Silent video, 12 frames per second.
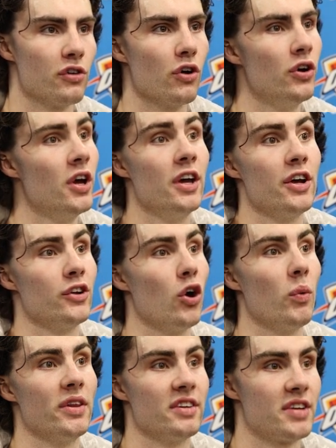So you
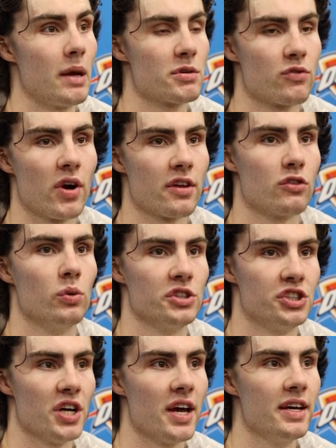know when the teams are running to
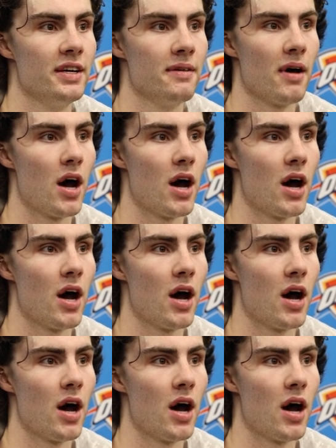it, Shai,